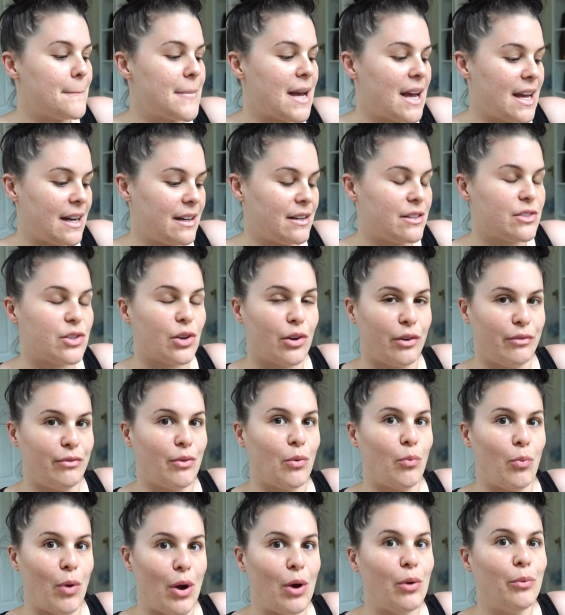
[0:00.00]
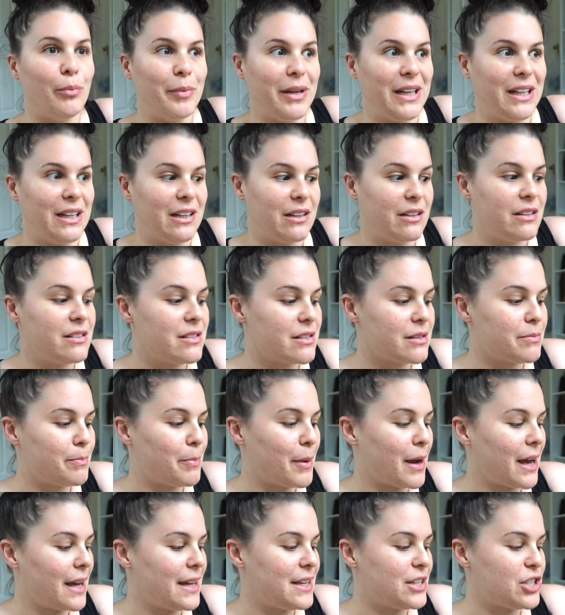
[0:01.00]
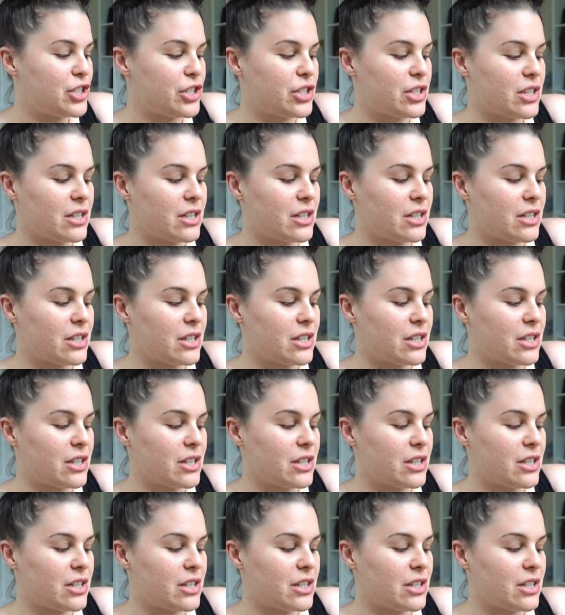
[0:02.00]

and it's overwhelmingness, but it's